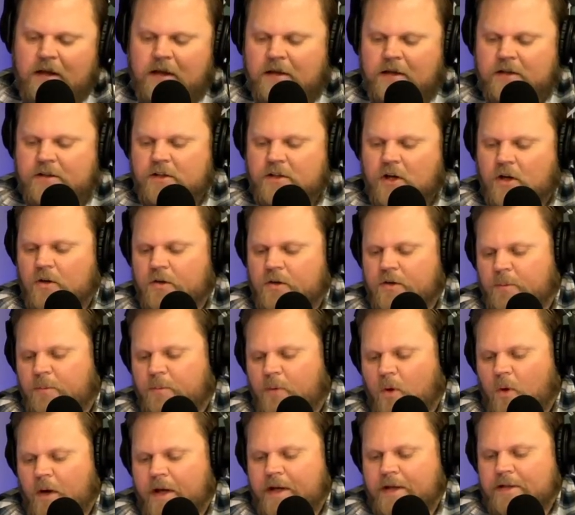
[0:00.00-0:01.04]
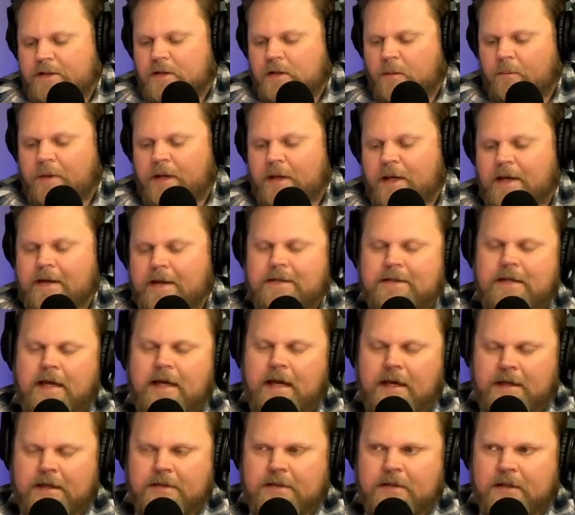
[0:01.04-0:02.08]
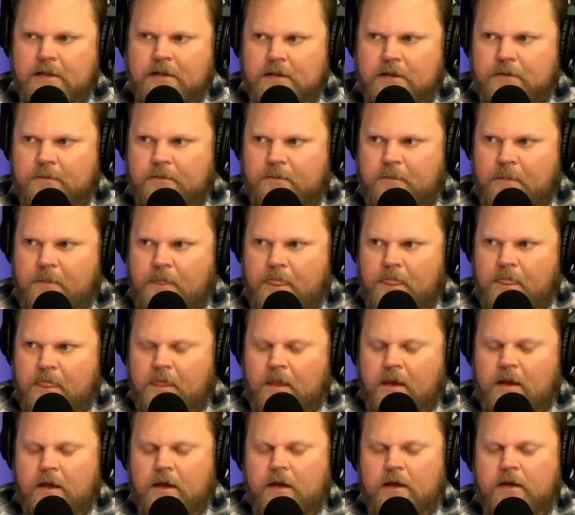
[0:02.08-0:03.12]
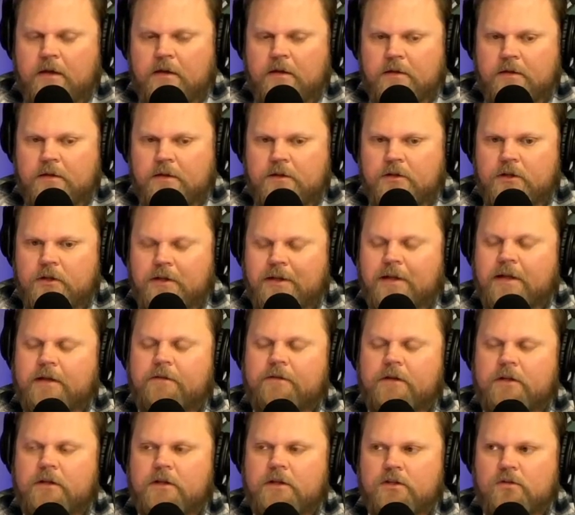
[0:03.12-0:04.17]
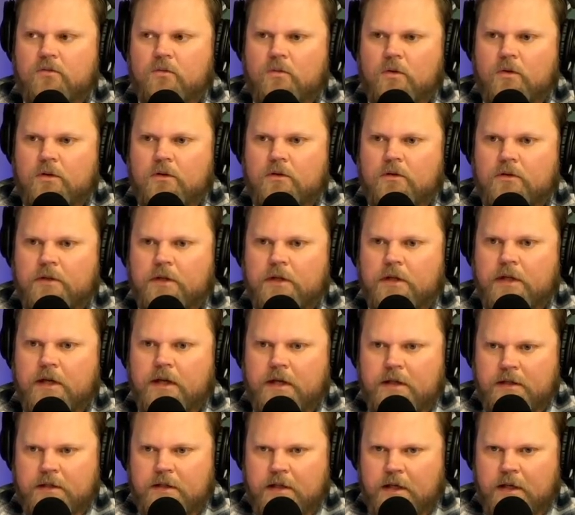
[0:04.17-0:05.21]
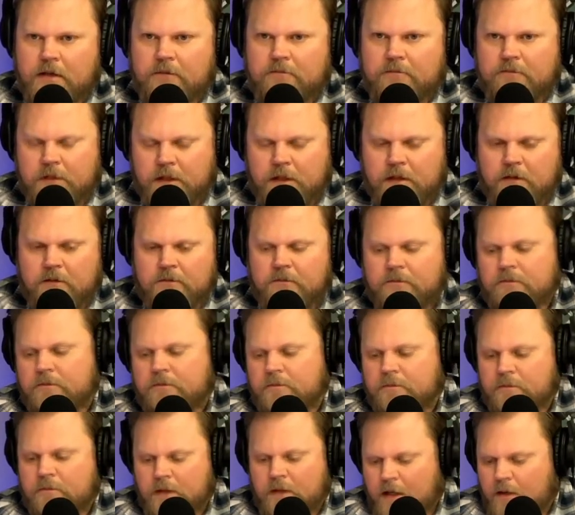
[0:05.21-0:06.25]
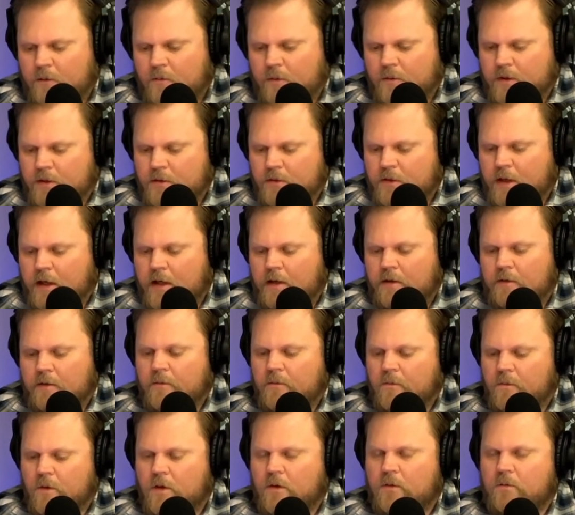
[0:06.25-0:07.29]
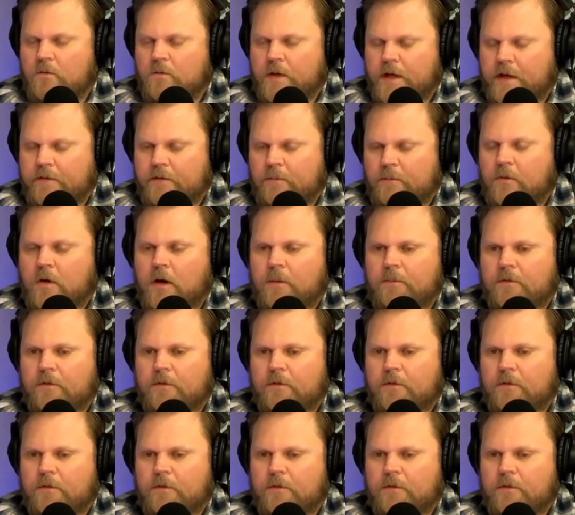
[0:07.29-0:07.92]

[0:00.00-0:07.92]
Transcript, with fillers: so the point is to be content, uh-huh. to live in this world content. Now, how do we do that? Well, we have a proper